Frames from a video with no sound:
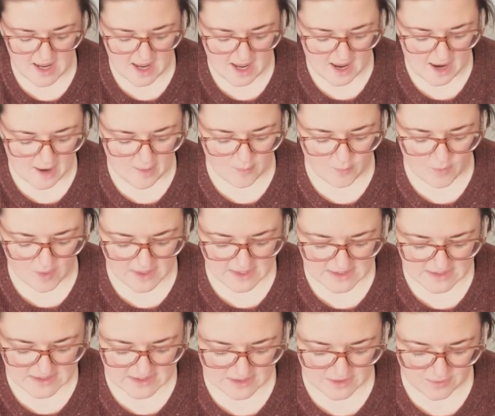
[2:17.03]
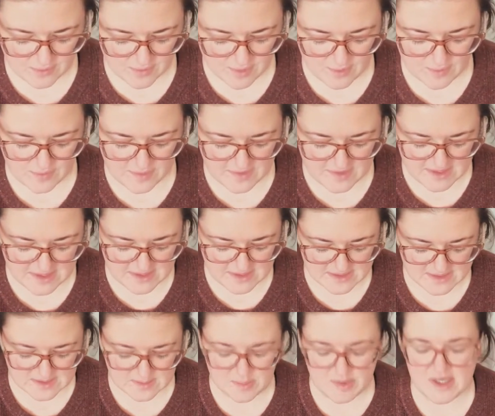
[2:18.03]
I wanted to grow
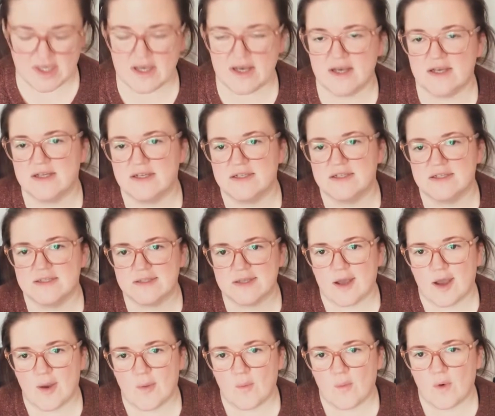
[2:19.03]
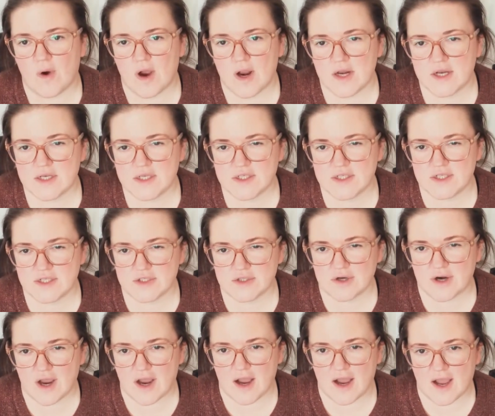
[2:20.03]
these because I want to
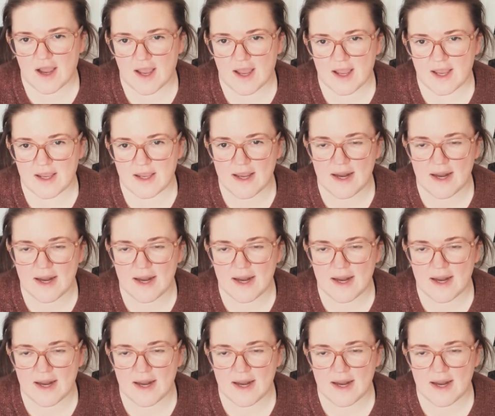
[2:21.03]
try,